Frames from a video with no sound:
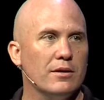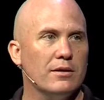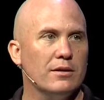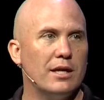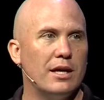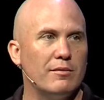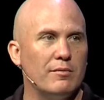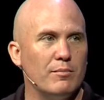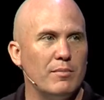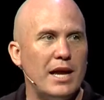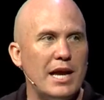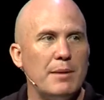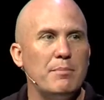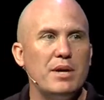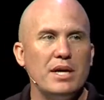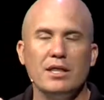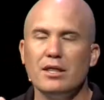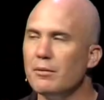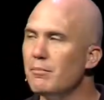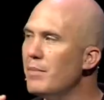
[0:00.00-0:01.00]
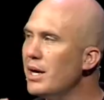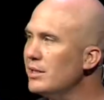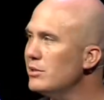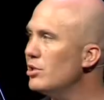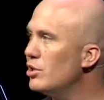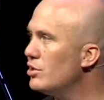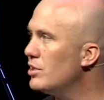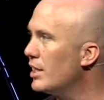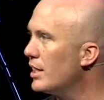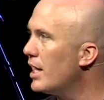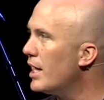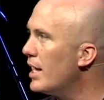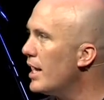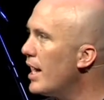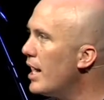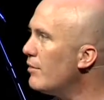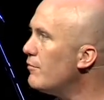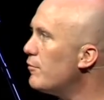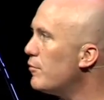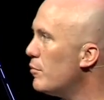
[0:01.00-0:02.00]
that maybe the message that God
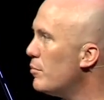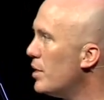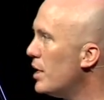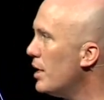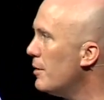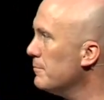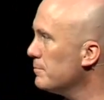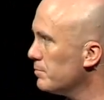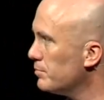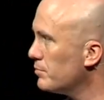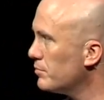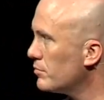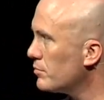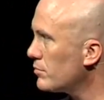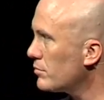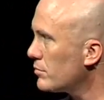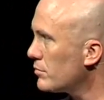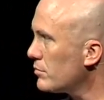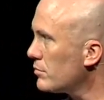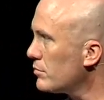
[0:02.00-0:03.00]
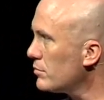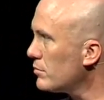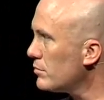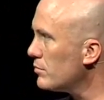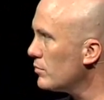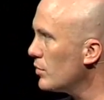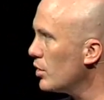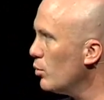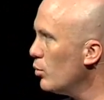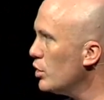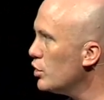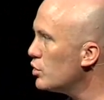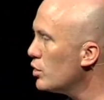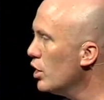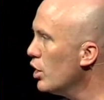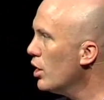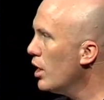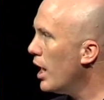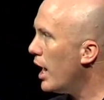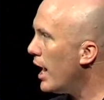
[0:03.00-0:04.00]
had for me was
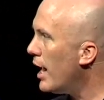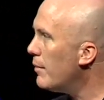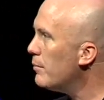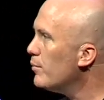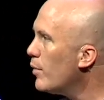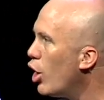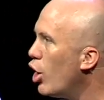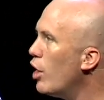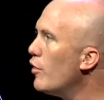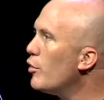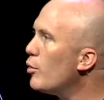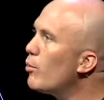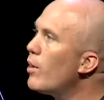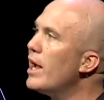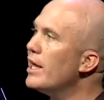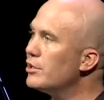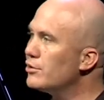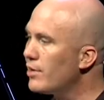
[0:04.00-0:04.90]
I'm on the right